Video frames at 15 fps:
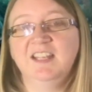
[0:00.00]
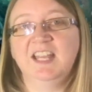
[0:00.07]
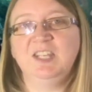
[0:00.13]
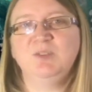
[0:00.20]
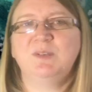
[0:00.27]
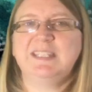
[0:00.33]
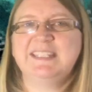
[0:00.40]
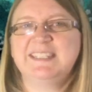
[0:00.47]
And
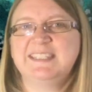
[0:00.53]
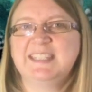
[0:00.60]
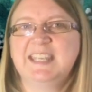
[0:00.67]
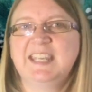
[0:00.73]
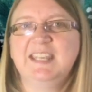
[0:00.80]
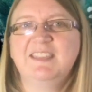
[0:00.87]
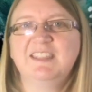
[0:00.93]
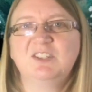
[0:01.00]
you can
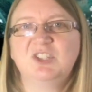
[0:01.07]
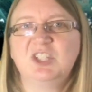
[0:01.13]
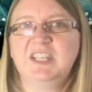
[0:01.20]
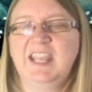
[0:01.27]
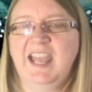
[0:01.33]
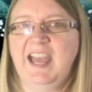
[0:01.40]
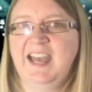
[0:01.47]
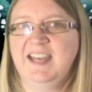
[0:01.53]
see that she
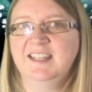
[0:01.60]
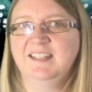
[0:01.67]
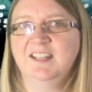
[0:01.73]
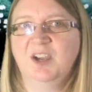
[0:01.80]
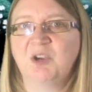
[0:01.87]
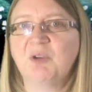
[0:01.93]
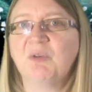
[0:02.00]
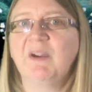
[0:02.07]
had
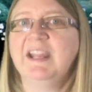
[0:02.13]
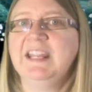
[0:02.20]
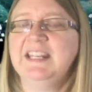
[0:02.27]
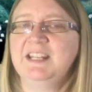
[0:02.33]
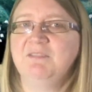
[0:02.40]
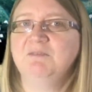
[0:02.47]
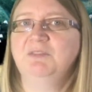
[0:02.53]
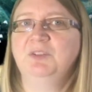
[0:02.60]
a great
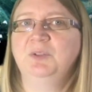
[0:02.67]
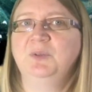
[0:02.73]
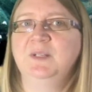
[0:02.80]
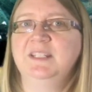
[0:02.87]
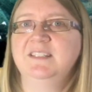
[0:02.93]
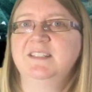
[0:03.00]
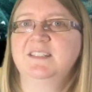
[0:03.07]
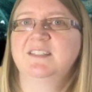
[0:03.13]

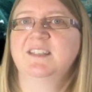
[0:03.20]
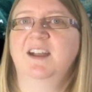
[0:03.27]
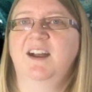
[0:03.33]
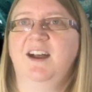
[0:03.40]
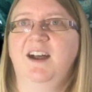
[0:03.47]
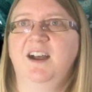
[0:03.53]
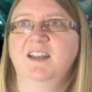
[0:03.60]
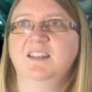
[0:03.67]
influence
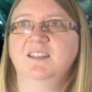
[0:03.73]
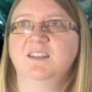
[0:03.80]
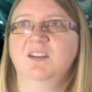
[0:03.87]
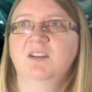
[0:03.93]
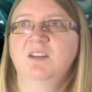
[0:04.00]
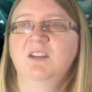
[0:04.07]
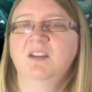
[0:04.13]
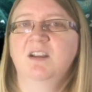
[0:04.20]
on
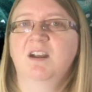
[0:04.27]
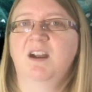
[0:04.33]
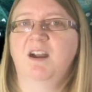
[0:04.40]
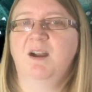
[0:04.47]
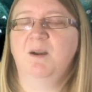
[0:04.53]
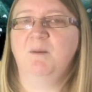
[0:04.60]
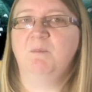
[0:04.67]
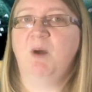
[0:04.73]

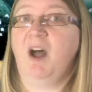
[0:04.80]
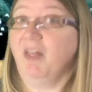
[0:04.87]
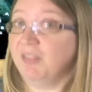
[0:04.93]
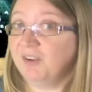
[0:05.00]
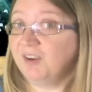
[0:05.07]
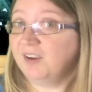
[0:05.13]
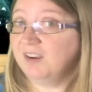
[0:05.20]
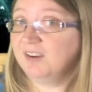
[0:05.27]

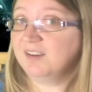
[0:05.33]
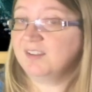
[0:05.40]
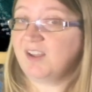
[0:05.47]
other